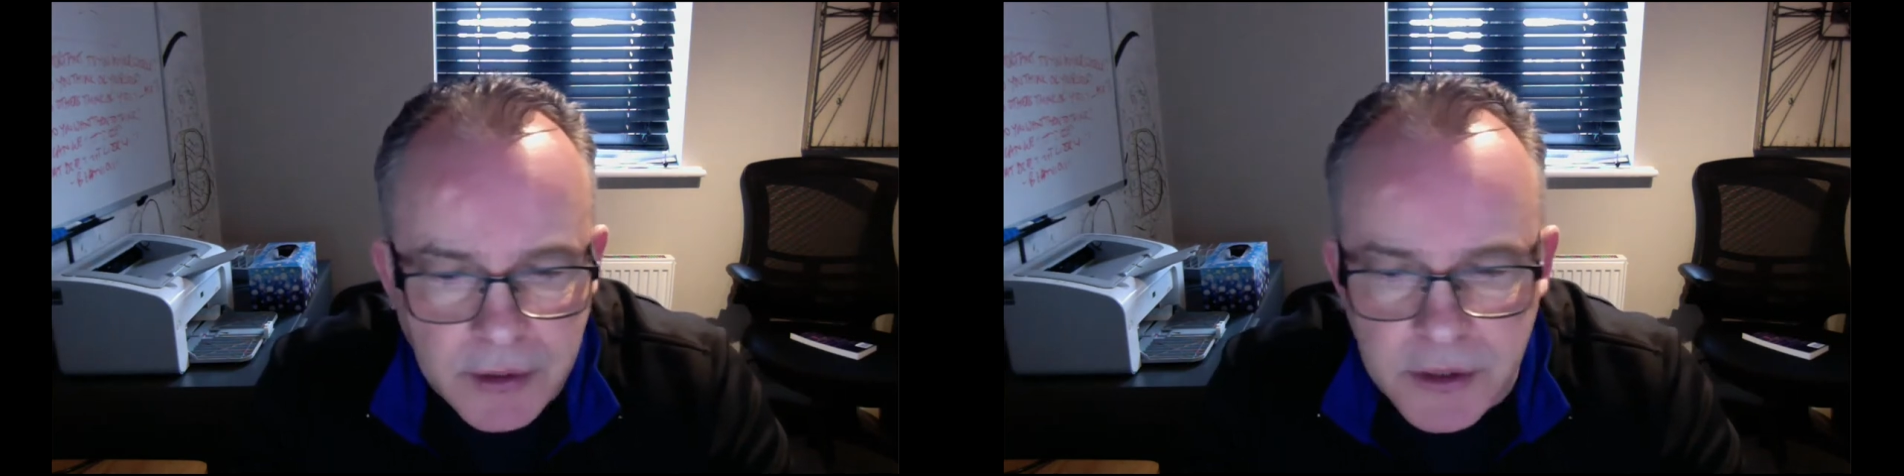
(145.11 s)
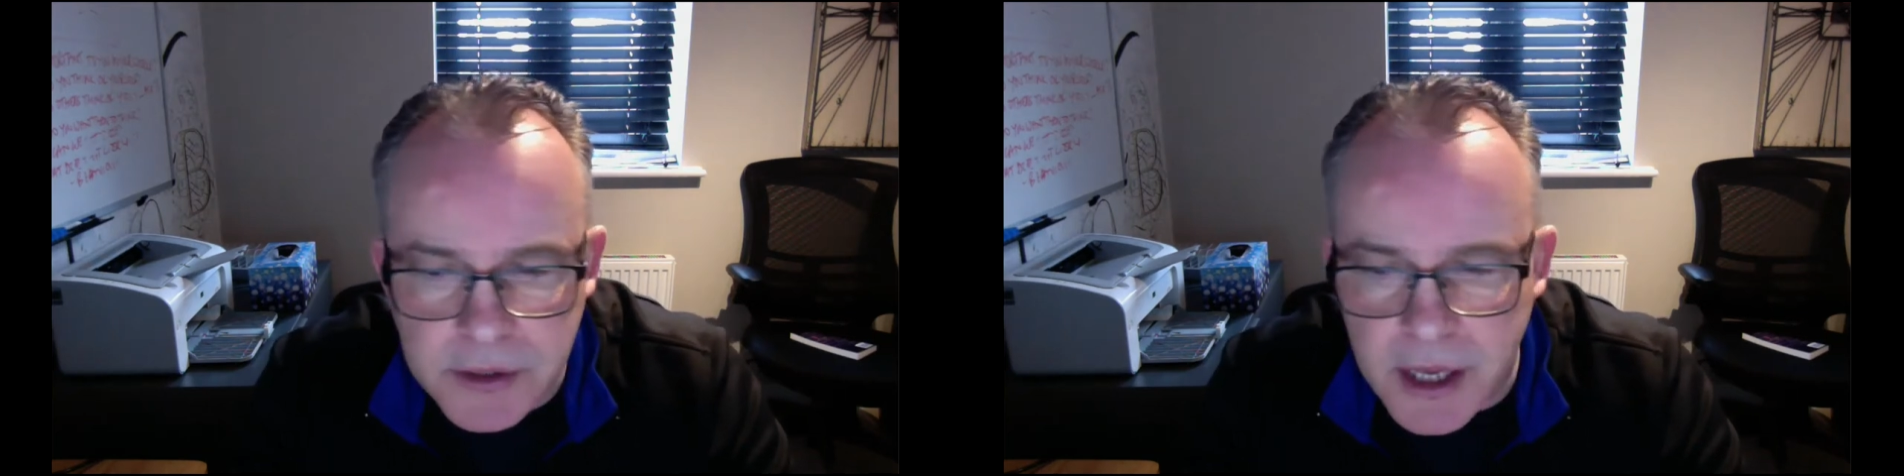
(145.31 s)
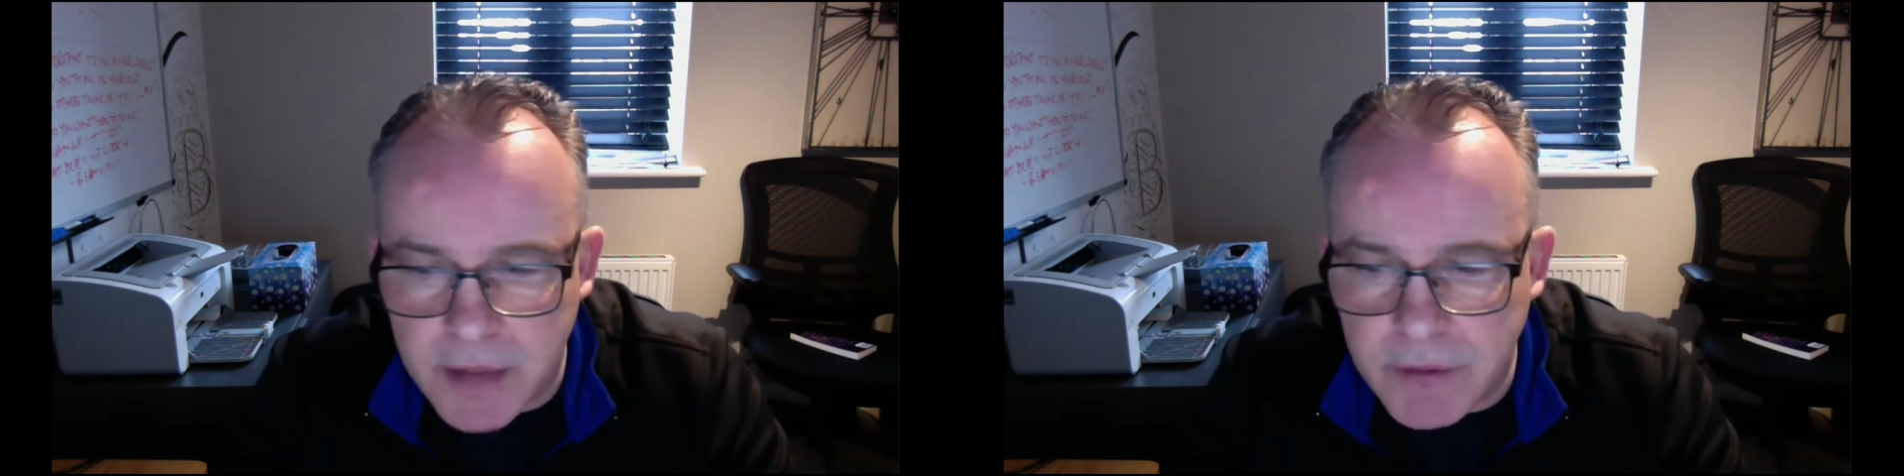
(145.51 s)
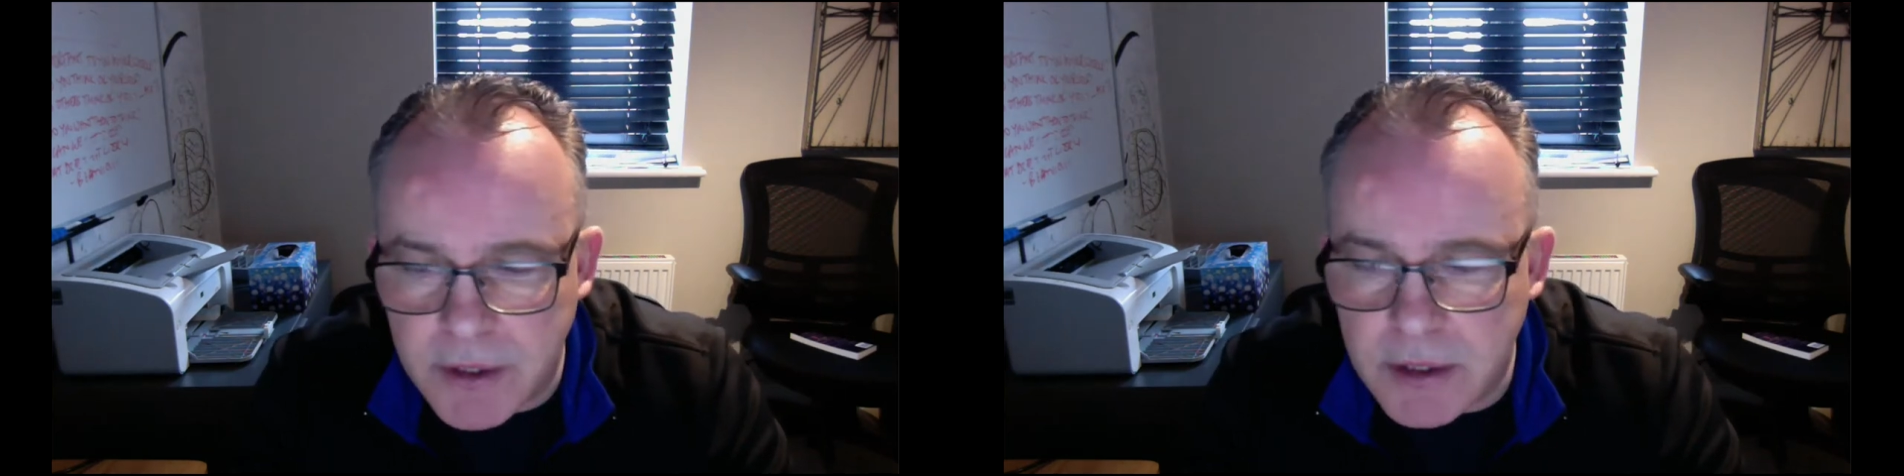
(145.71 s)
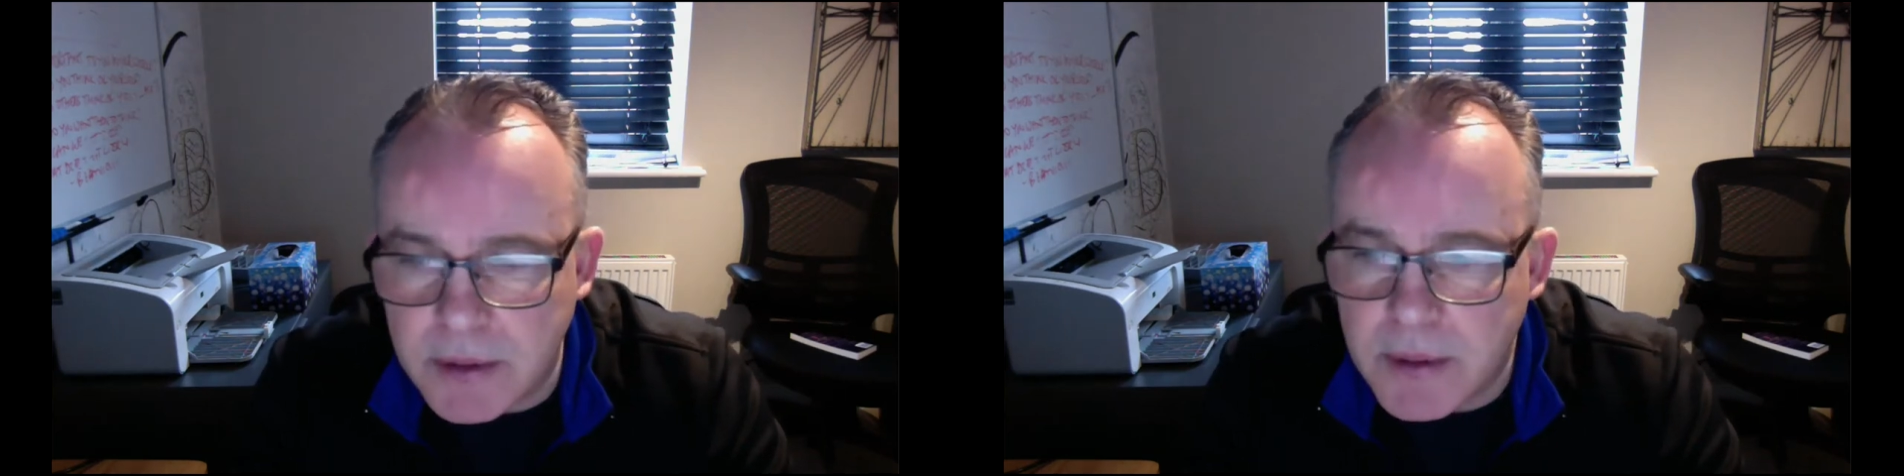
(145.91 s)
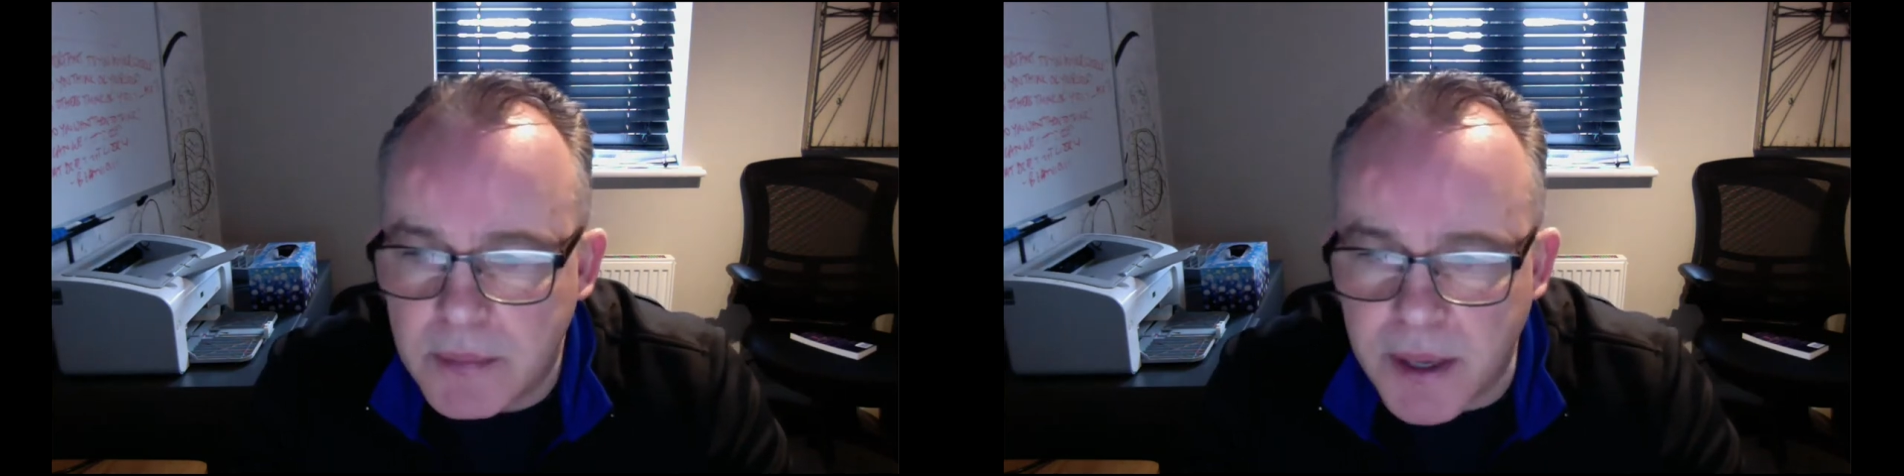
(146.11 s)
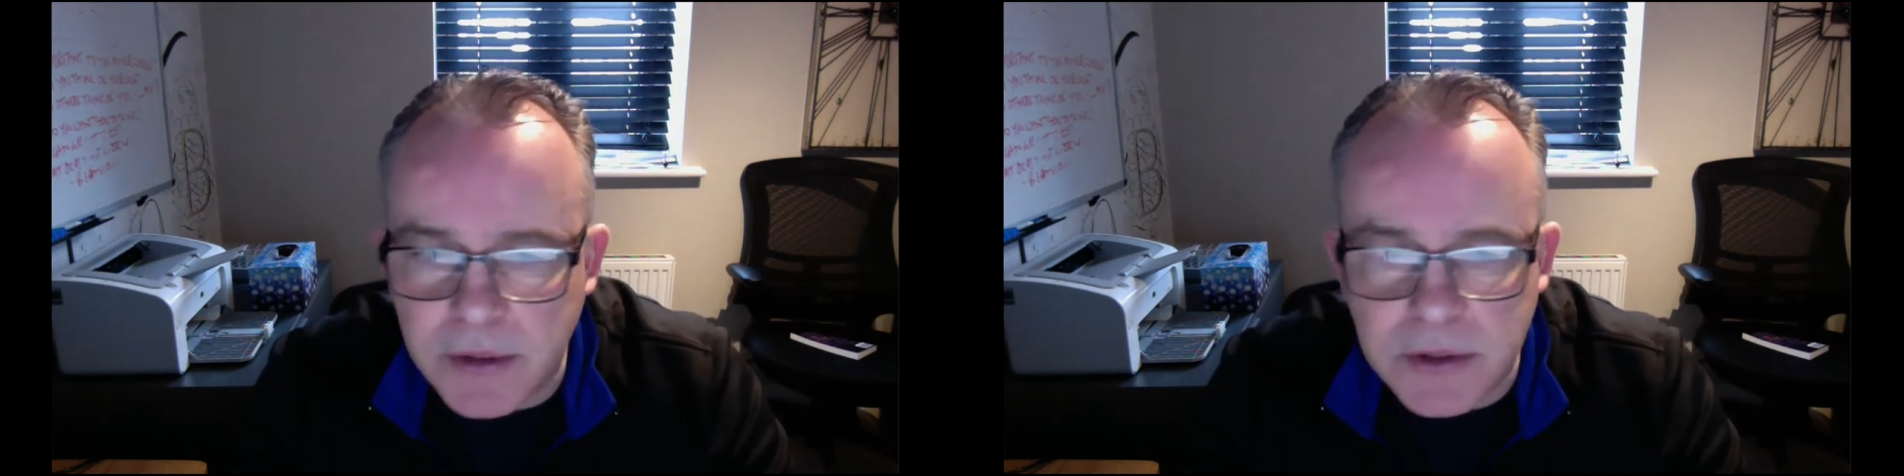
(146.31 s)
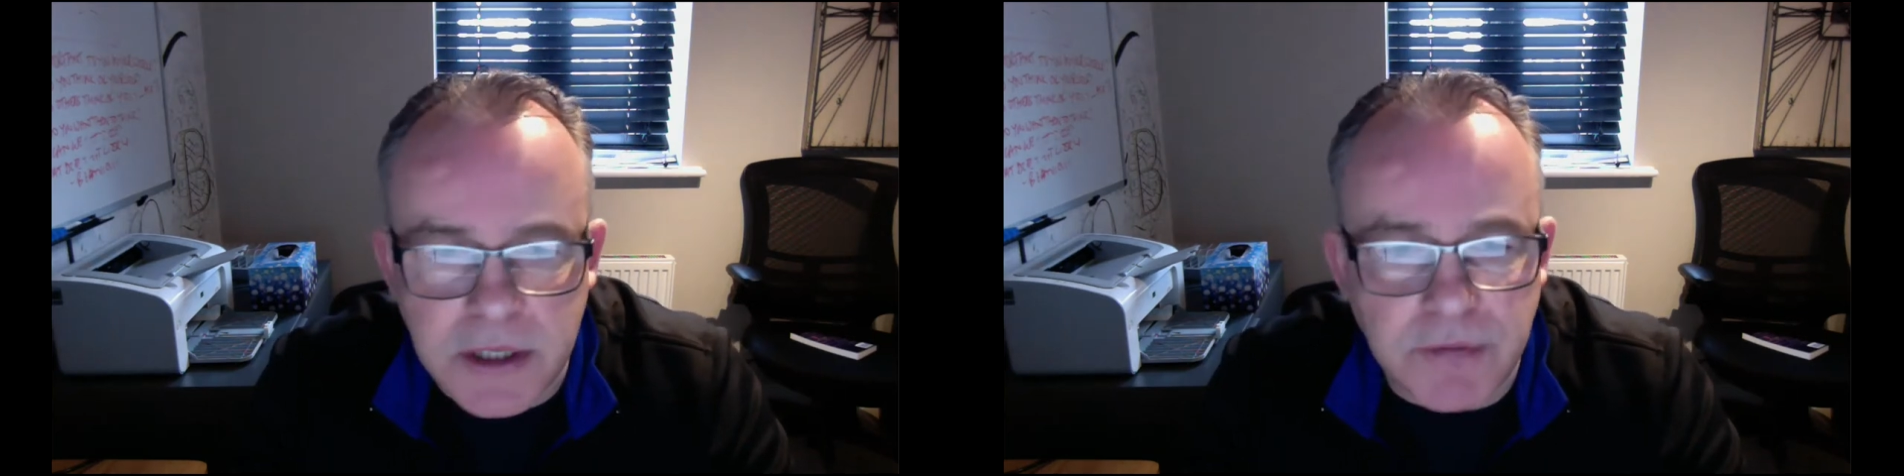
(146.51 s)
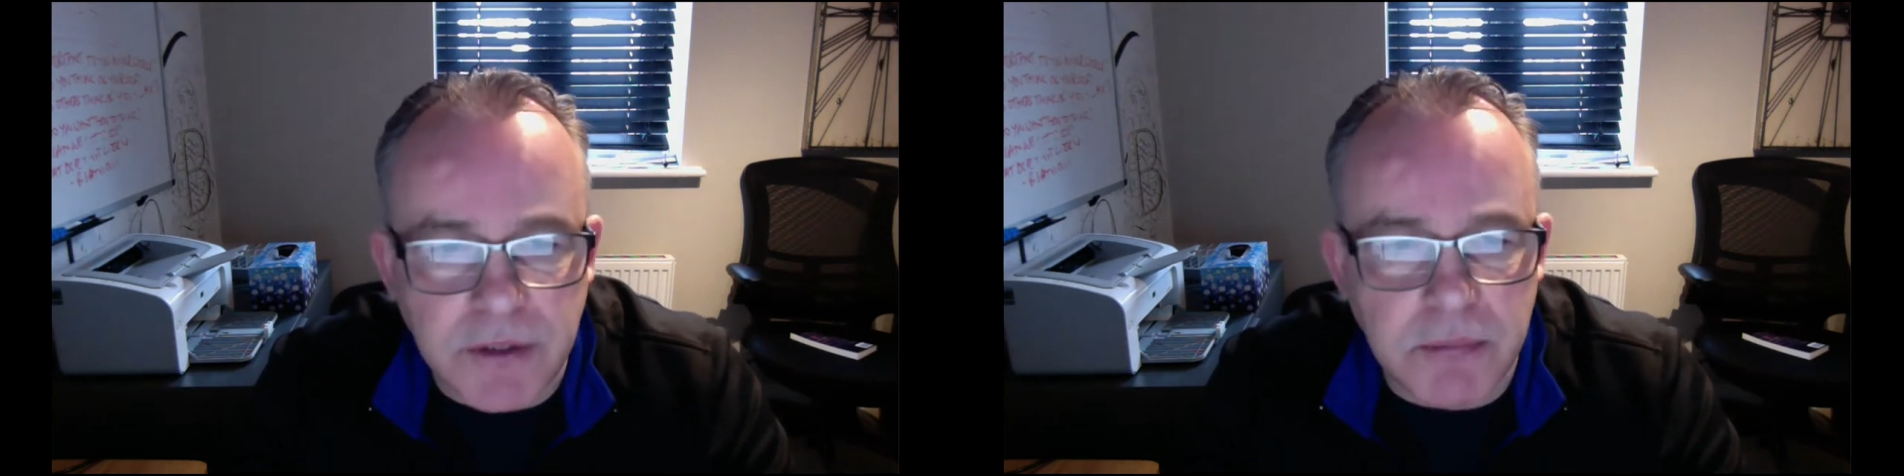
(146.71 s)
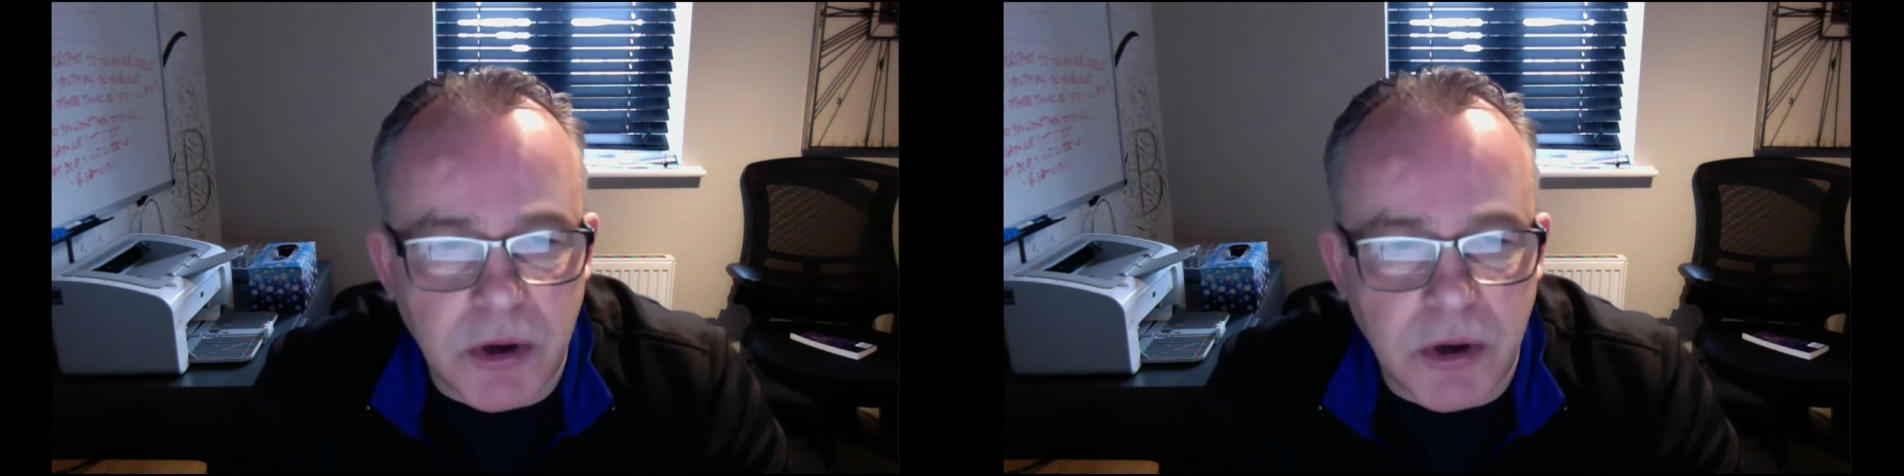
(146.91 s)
and there's a heavy penalty for them